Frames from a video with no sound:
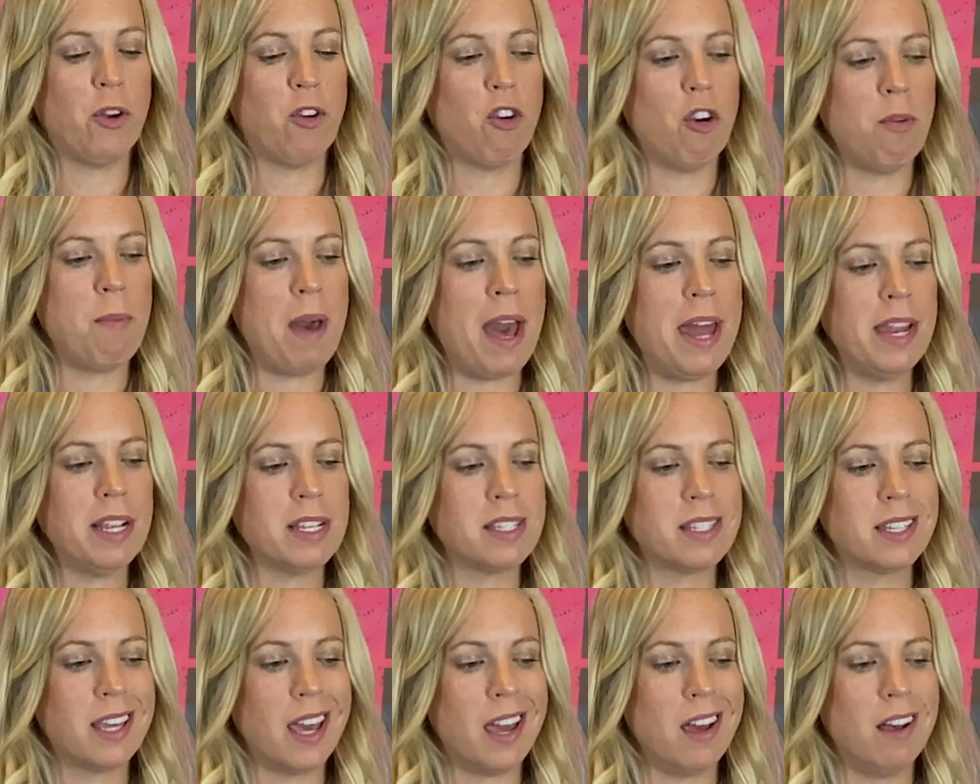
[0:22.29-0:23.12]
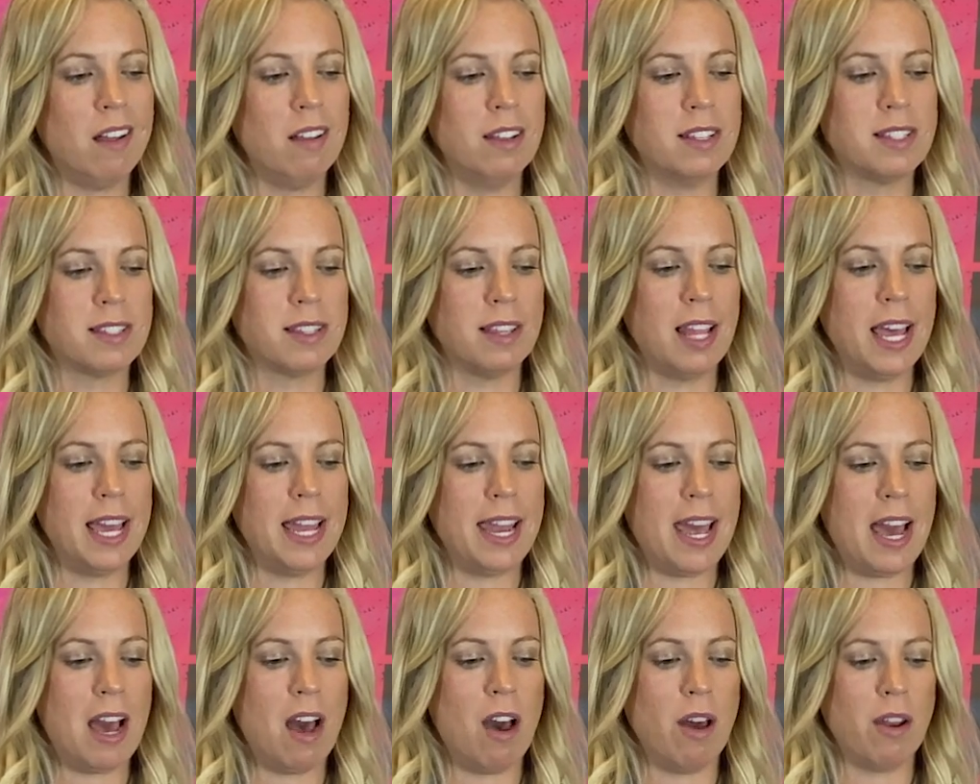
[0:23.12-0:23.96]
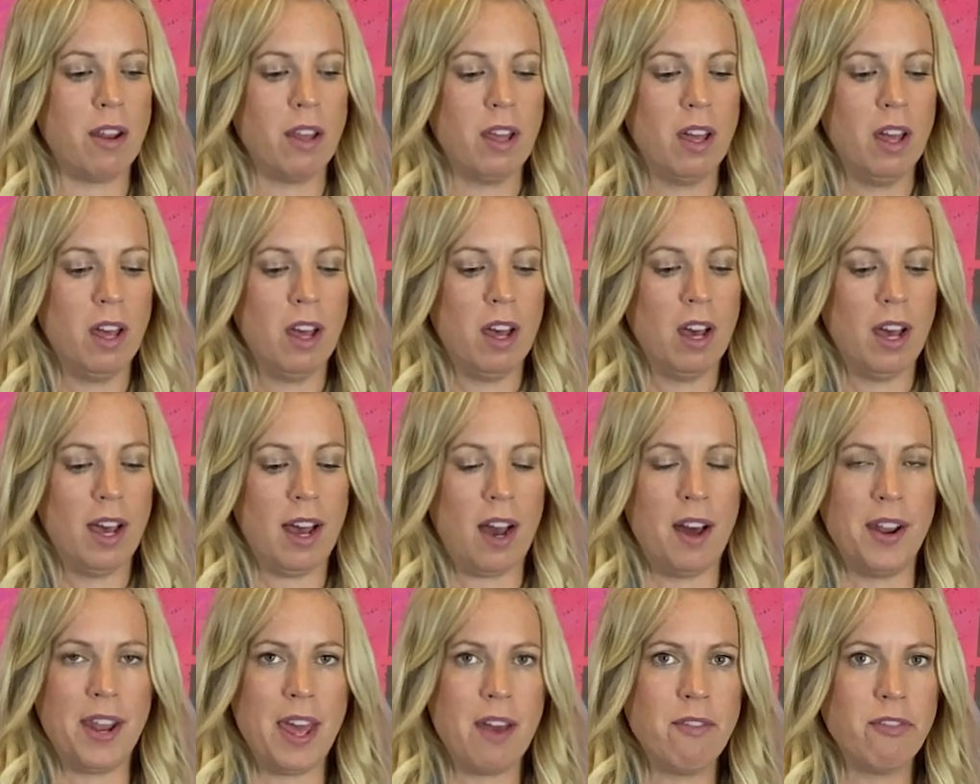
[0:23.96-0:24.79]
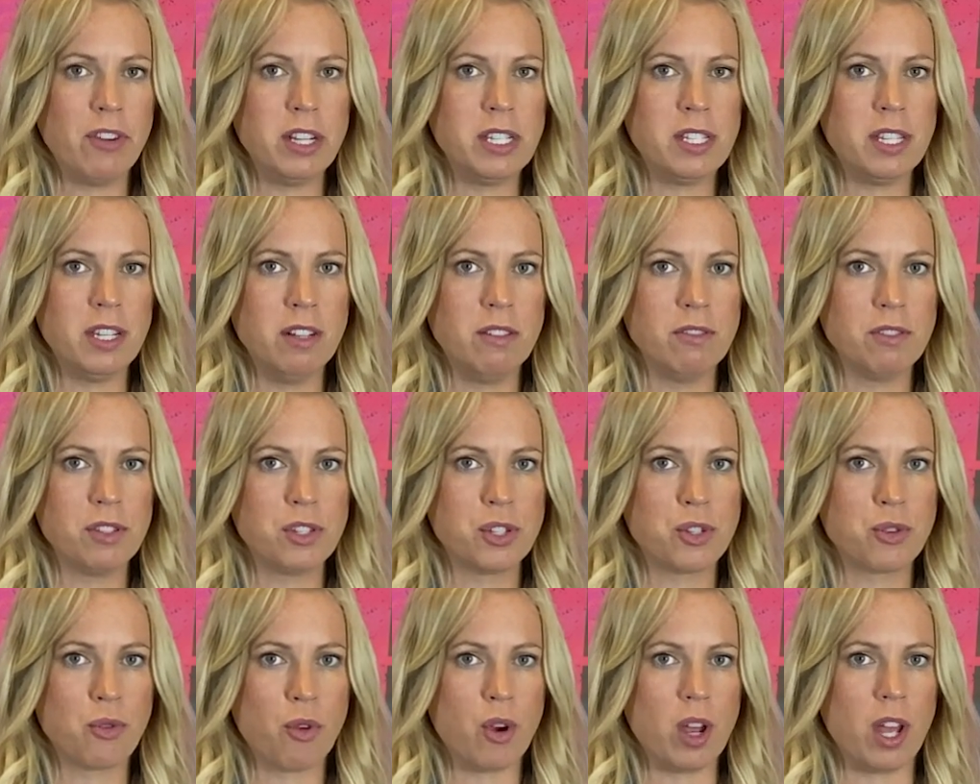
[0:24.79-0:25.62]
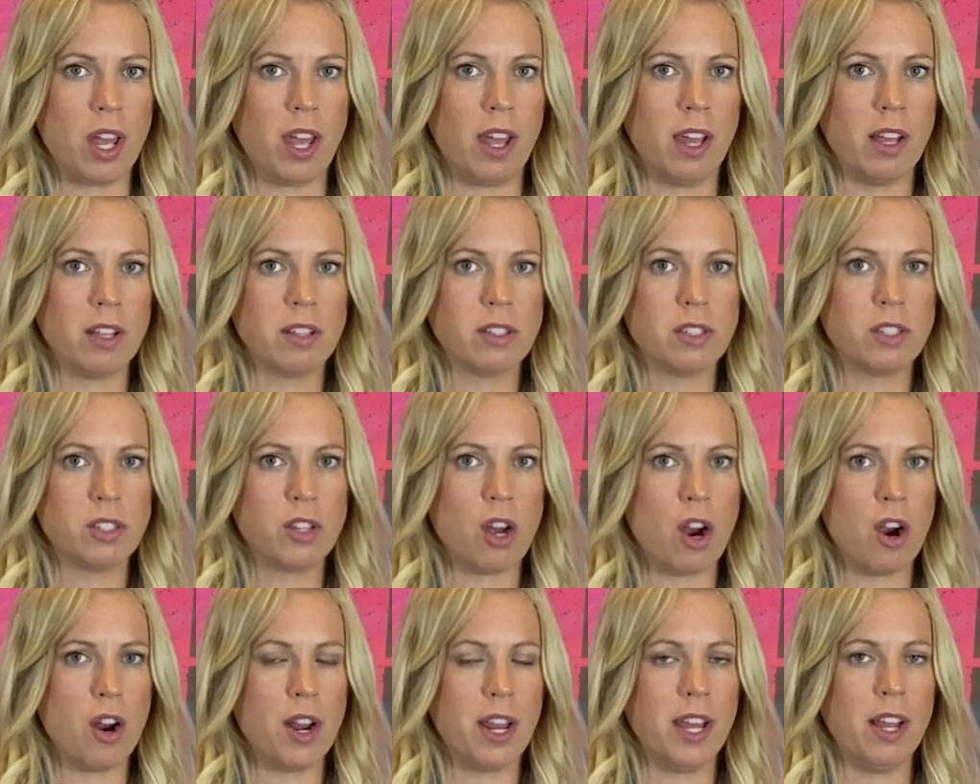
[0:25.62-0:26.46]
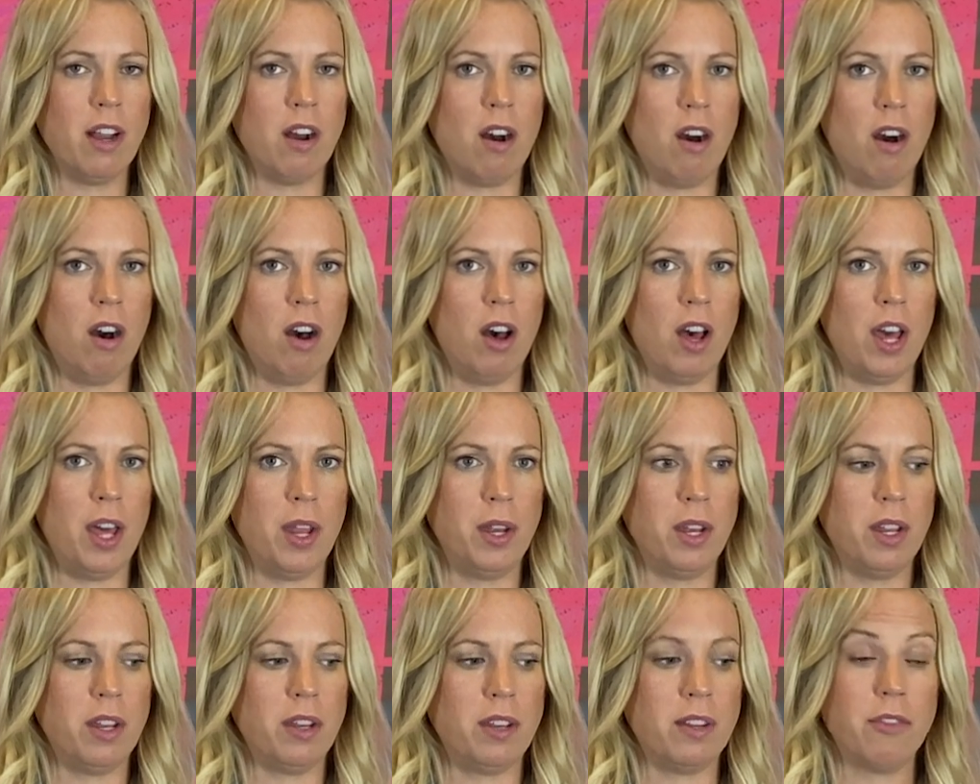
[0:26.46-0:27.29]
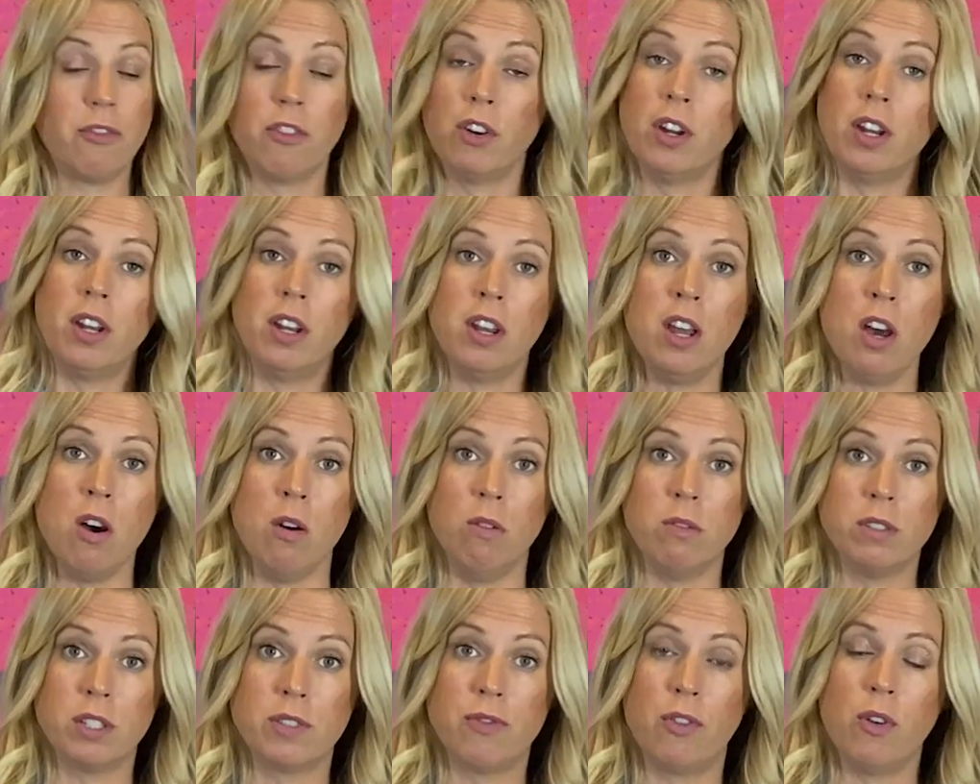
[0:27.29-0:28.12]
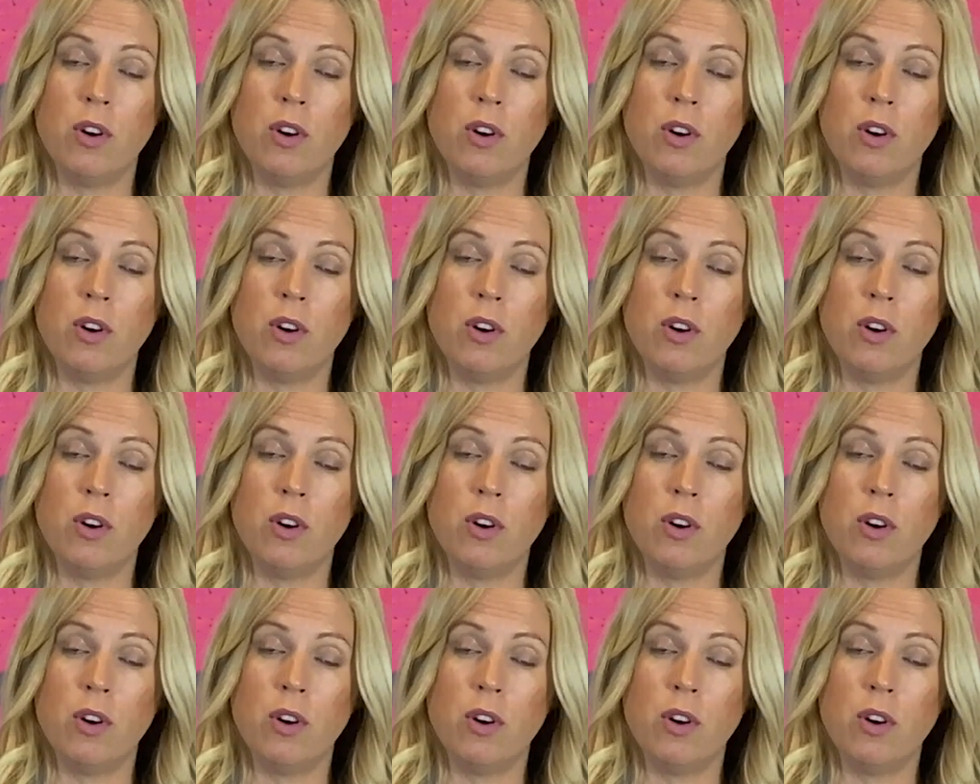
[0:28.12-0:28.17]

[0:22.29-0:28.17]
chromatic scale is laid out on every single string starting on different notes.